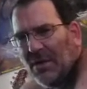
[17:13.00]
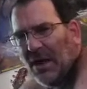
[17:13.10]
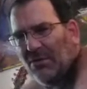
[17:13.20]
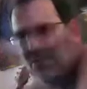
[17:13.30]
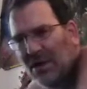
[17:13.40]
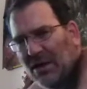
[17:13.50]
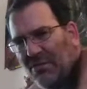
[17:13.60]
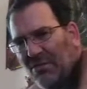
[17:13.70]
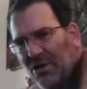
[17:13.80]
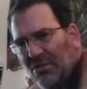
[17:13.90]
don't want it
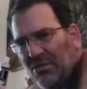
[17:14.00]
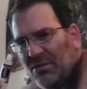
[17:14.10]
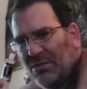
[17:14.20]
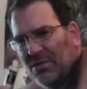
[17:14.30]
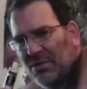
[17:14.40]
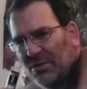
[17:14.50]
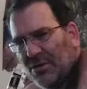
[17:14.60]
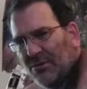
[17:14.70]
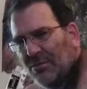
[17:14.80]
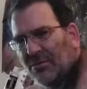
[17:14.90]
immutable.
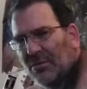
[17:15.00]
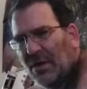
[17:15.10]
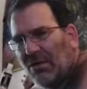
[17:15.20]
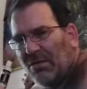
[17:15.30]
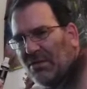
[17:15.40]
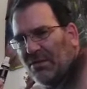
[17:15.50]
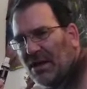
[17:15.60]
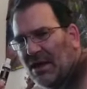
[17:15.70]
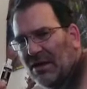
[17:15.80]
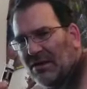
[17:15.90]
I want to be able to
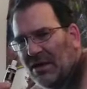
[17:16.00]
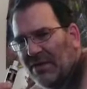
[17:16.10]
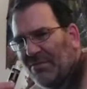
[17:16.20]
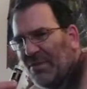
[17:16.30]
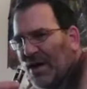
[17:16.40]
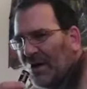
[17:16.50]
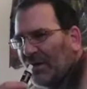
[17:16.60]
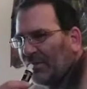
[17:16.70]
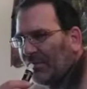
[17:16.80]
get 18 of it back.